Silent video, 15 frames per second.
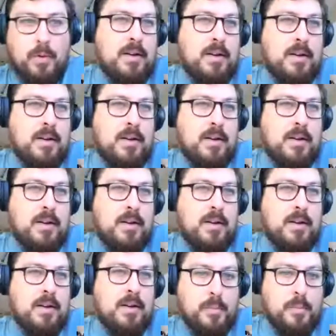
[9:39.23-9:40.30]
that
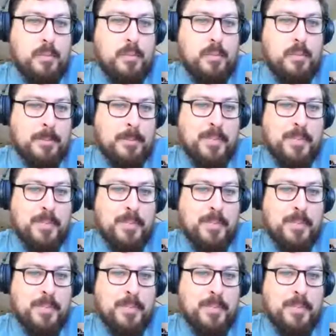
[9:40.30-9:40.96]
I will be missing.